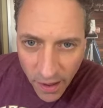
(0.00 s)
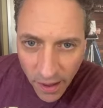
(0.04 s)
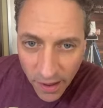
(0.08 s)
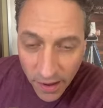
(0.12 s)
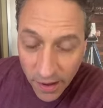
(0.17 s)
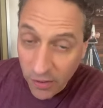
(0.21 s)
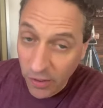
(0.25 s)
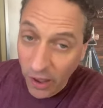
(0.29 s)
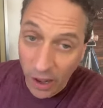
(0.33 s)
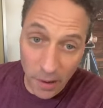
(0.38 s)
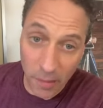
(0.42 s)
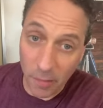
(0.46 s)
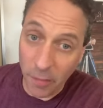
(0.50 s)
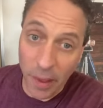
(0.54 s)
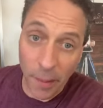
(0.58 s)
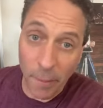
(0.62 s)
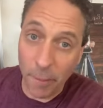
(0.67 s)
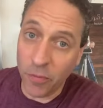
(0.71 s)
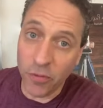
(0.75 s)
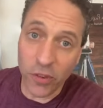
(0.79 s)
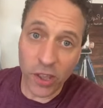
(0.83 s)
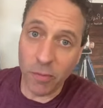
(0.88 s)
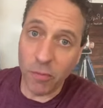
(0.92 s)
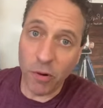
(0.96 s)
And I'm,
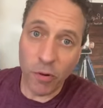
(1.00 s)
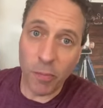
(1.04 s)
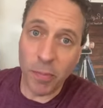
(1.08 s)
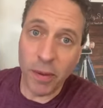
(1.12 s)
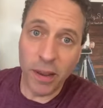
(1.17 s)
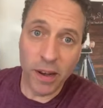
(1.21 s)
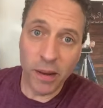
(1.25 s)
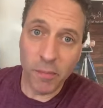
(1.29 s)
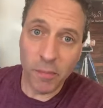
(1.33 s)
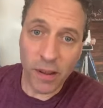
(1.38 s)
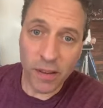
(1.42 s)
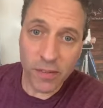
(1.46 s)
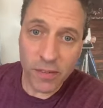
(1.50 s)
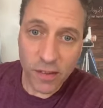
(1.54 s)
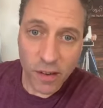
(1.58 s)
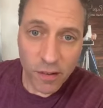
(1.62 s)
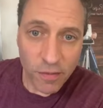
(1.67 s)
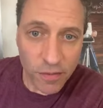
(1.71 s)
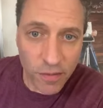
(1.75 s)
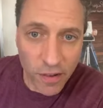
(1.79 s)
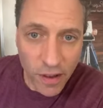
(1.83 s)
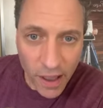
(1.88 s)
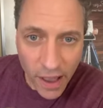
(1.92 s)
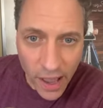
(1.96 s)
I'm just going to be repeating
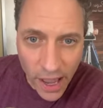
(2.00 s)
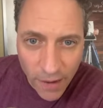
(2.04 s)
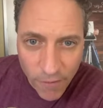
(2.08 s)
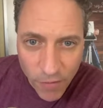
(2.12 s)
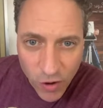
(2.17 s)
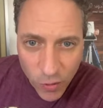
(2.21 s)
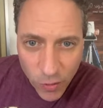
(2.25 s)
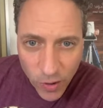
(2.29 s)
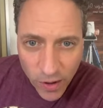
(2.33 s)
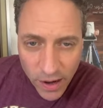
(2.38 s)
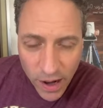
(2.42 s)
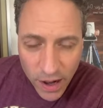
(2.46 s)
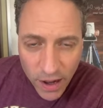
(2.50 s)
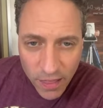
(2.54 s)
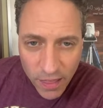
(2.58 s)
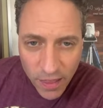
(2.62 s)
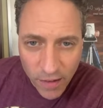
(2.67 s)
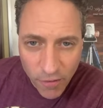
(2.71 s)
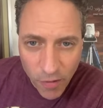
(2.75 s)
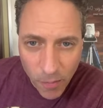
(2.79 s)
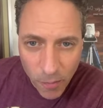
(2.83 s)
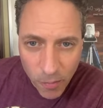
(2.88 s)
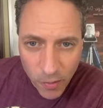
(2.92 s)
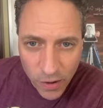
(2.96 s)
myself. Have you written
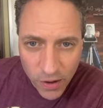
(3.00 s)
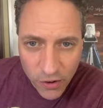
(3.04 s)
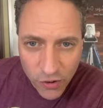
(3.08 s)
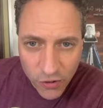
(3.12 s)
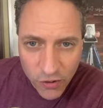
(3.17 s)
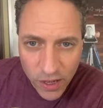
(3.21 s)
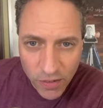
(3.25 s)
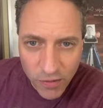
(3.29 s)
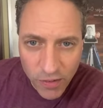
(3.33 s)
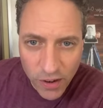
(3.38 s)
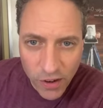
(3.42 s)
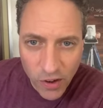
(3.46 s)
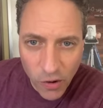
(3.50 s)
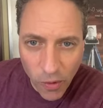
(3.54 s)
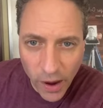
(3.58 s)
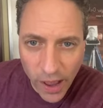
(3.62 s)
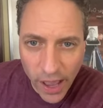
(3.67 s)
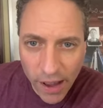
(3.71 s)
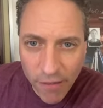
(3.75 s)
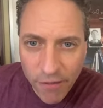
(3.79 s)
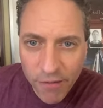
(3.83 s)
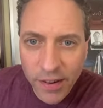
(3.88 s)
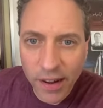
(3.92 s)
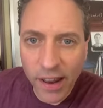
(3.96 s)
anything for British T V? No, I
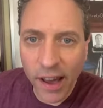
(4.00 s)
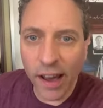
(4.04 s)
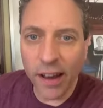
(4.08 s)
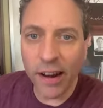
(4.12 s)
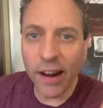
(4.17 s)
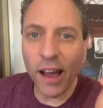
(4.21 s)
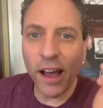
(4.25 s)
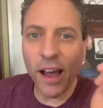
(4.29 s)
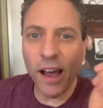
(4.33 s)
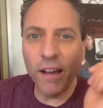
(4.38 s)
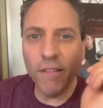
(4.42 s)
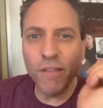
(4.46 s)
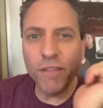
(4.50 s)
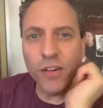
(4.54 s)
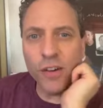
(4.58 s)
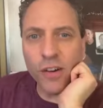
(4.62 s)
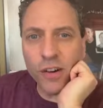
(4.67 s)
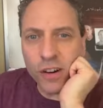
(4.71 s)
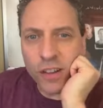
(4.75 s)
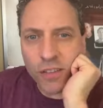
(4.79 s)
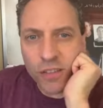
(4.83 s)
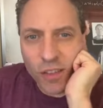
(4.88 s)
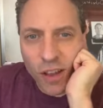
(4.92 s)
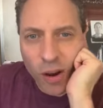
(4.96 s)
have not. I've
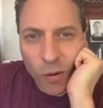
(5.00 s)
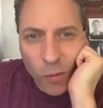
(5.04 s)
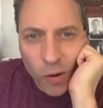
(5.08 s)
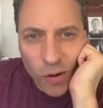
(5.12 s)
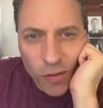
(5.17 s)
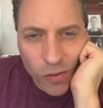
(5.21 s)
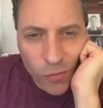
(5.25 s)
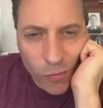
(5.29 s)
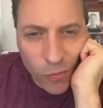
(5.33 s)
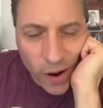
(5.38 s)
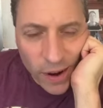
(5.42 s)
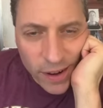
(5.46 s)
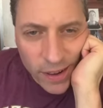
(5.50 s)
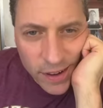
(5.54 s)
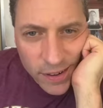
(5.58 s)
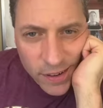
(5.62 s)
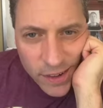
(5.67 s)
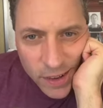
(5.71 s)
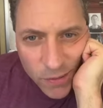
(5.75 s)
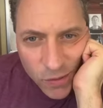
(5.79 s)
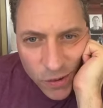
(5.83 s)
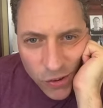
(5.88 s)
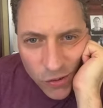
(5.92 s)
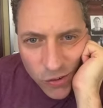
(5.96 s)
heard it's not worth writing a
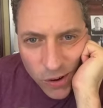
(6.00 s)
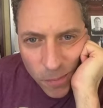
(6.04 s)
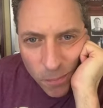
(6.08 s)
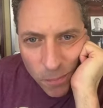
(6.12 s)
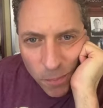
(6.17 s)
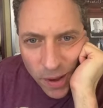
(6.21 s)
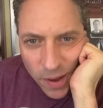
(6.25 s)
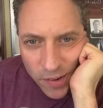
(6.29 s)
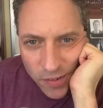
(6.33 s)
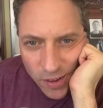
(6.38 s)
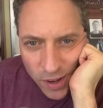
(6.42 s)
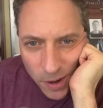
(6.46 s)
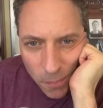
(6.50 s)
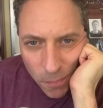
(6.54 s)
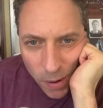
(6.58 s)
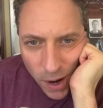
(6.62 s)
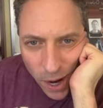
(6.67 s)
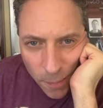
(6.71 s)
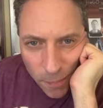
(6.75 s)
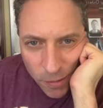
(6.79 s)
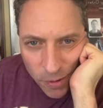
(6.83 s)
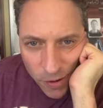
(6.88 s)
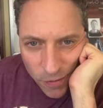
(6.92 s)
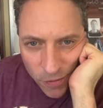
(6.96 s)
T V script based on a
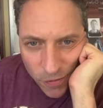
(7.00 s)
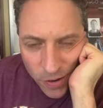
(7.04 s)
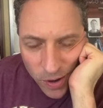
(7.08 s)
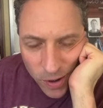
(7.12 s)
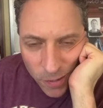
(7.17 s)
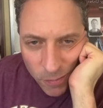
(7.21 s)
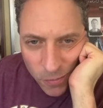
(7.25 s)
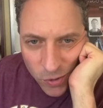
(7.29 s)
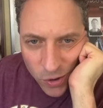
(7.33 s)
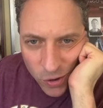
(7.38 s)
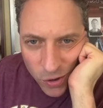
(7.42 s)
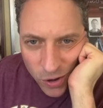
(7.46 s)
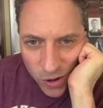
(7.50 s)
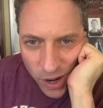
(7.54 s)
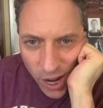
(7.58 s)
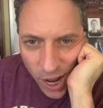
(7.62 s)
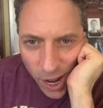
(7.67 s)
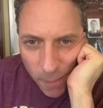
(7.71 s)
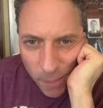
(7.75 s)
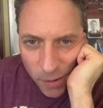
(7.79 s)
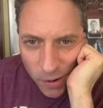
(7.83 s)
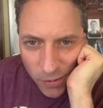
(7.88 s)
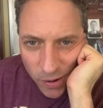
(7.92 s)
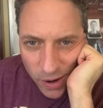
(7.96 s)
popular film due to
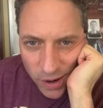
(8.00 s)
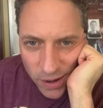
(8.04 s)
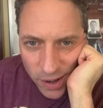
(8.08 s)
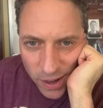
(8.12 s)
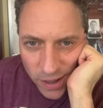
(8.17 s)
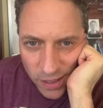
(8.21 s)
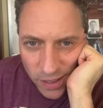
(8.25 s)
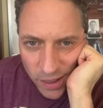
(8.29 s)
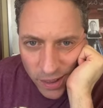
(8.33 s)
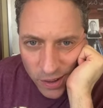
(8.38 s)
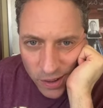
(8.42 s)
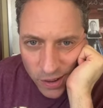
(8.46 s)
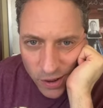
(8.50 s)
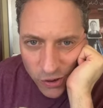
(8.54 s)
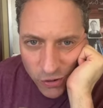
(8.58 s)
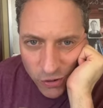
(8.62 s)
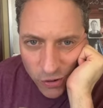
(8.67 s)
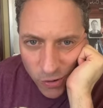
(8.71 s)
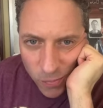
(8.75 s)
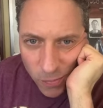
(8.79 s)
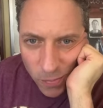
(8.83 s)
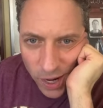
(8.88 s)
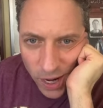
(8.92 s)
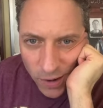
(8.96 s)
copyright and legal
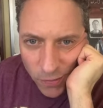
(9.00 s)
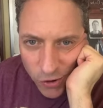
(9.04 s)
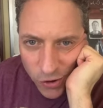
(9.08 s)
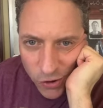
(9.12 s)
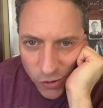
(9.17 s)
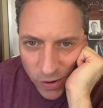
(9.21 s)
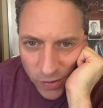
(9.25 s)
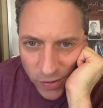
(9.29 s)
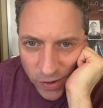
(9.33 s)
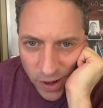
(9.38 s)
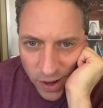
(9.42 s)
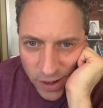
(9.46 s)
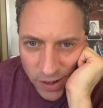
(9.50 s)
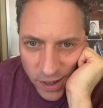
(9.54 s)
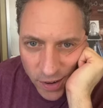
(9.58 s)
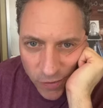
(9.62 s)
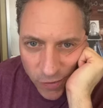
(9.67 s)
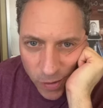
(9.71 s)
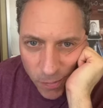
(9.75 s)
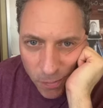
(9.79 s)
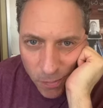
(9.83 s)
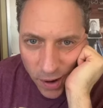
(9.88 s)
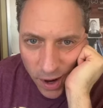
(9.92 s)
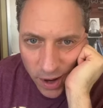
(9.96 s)
issues, but I have a terrific idea
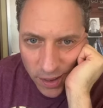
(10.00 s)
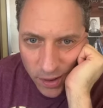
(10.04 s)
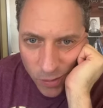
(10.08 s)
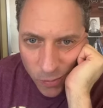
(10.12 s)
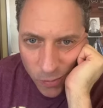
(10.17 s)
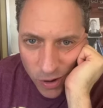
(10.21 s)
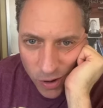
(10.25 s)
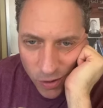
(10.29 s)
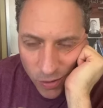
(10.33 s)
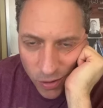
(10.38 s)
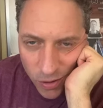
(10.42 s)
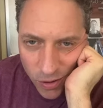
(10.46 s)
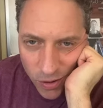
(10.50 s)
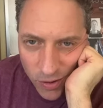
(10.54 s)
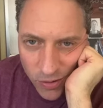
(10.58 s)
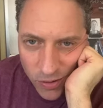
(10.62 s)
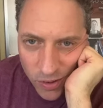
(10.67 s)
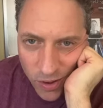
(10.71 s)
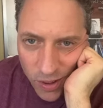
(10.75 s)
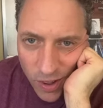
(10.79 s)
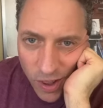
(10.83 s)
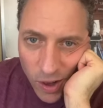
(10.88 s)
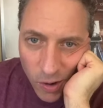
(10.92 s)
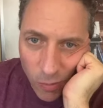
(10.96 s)
for a pilot. What are your
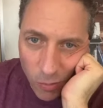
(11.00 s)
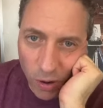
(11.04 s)
thoughts?